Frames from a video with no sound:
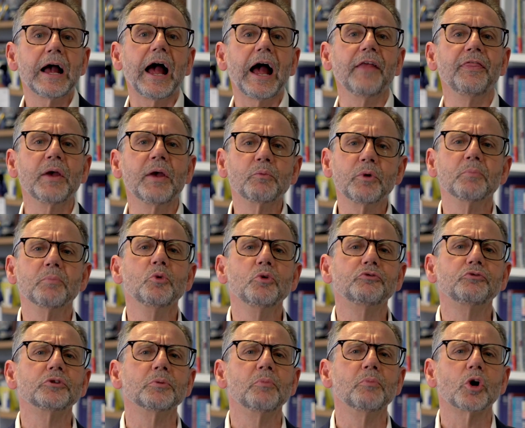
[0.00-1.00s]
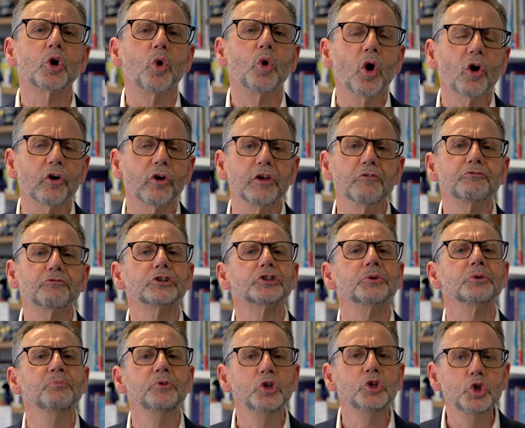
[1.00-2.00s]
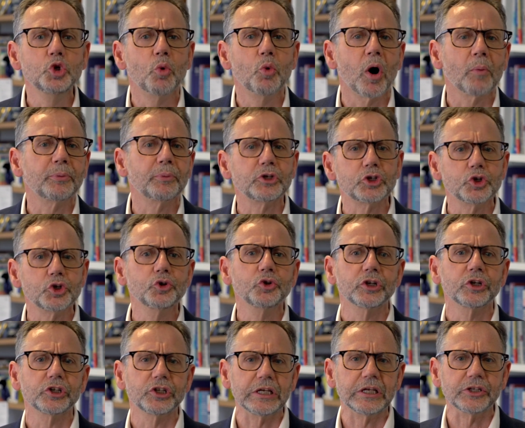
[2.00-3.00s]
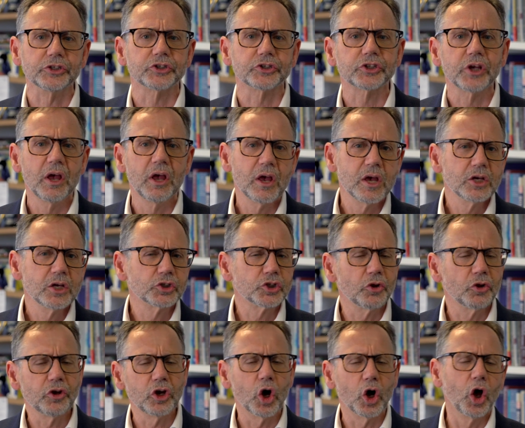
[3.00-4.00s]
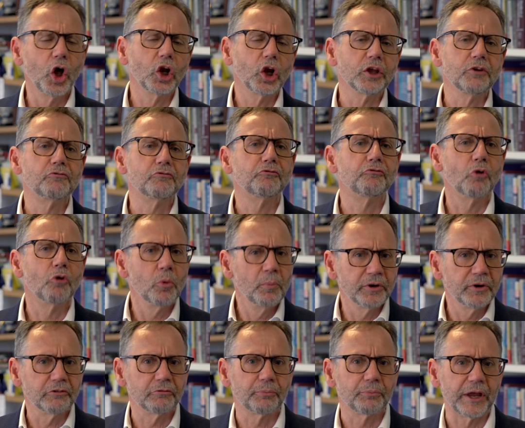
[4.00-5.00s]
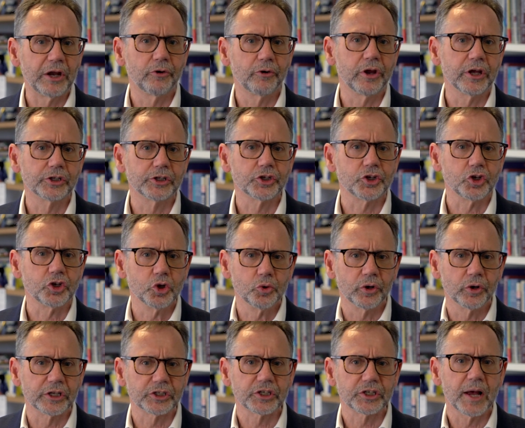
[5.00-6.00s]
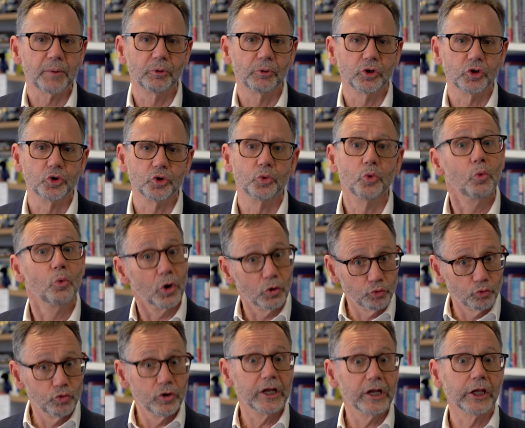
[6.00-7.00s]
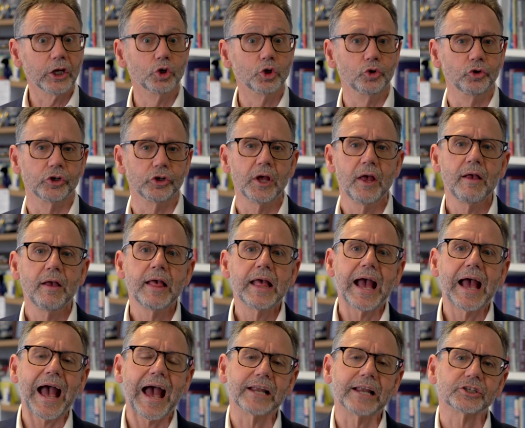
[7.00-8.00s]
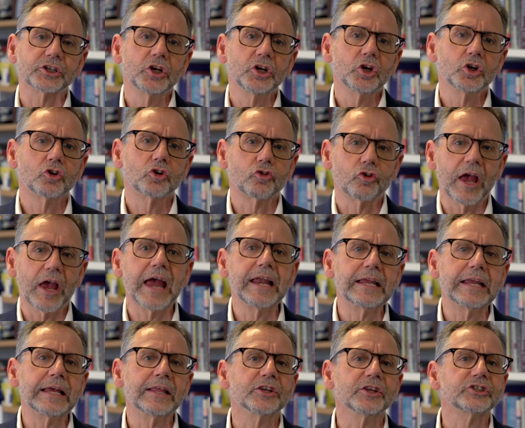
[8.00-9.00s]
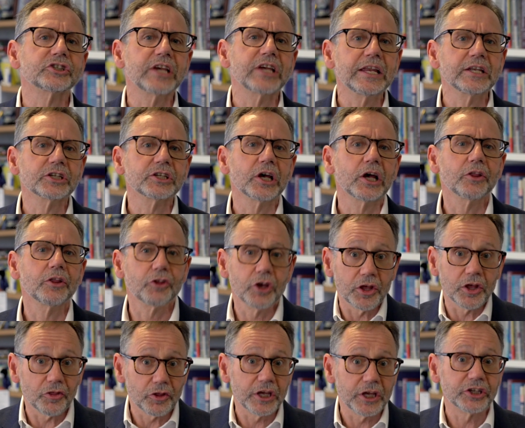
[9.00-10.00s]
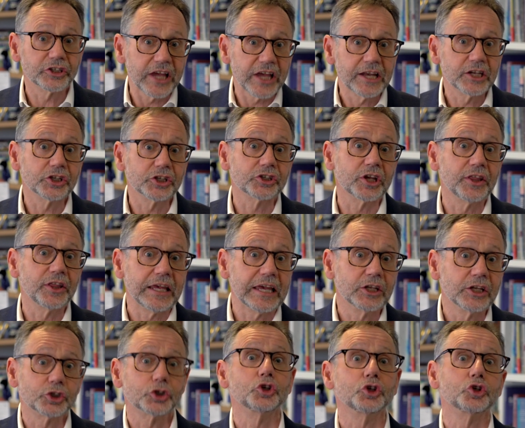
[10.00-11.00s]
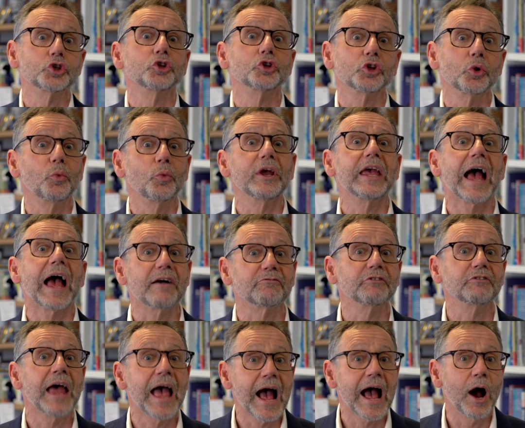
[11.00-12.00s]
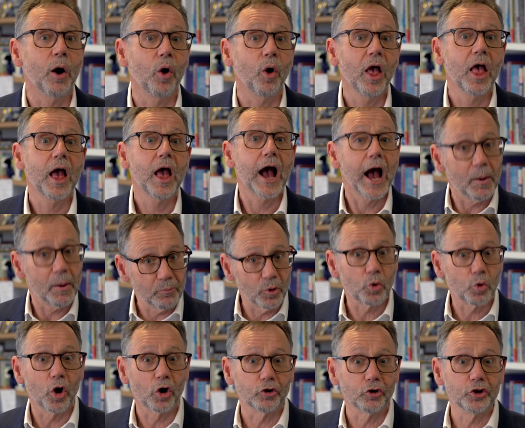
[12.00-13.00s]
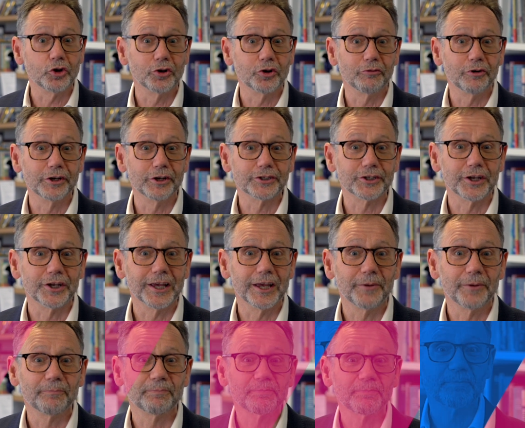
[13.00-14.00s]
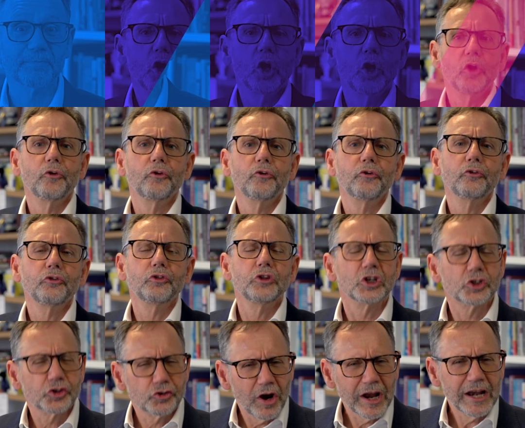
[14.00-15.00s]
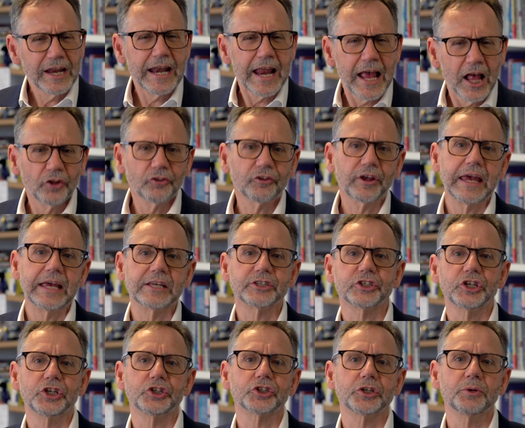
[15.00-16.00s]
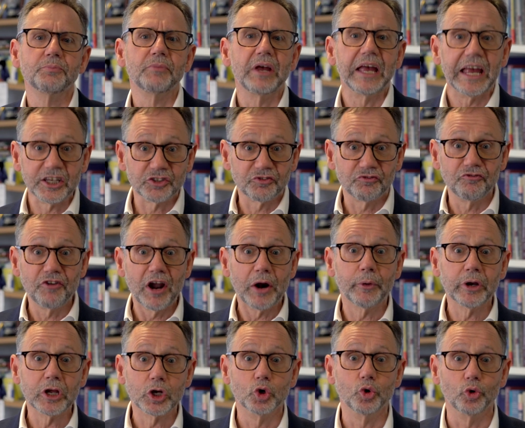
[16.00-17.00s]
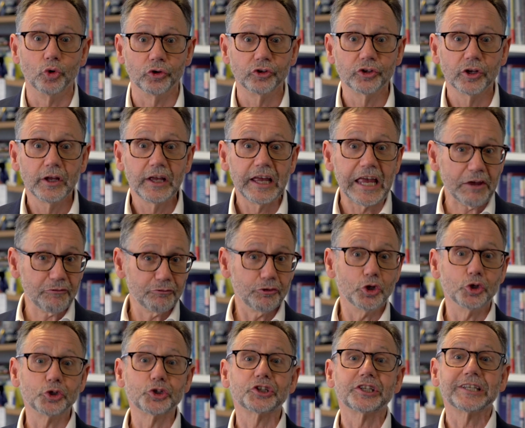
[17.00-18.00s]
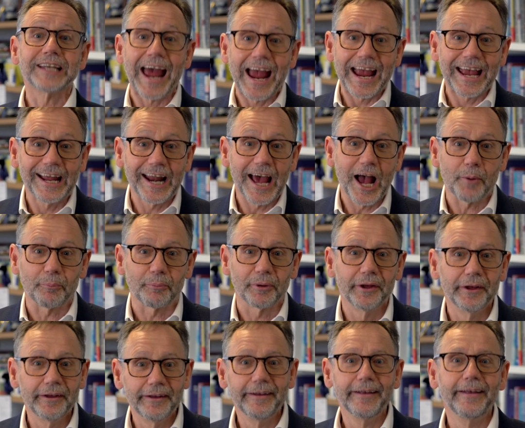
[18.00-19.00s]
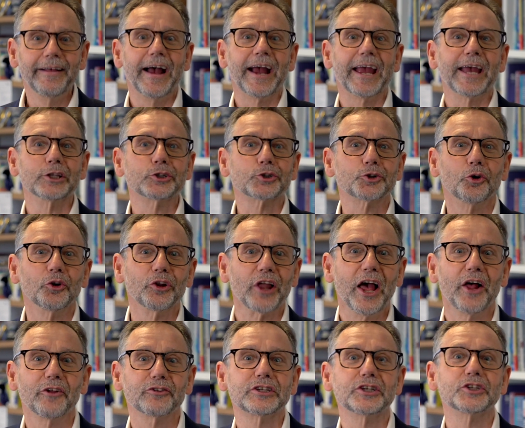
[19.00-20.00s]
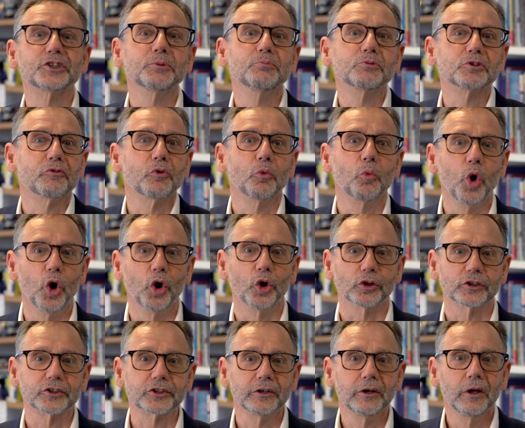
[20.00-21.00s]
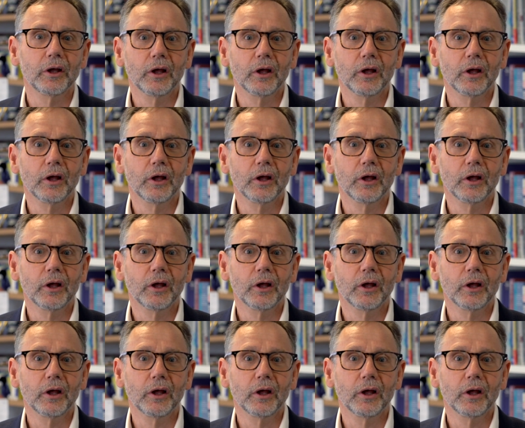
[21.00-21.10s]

And then we moved to Macquarie for some new opportunities. So the early formative periods at UNSW were really good at creating the centre, the centres and the institute that we have now at Macquarie University. The Australian healthcare system is very good if you stack it up against all the health systems of the world.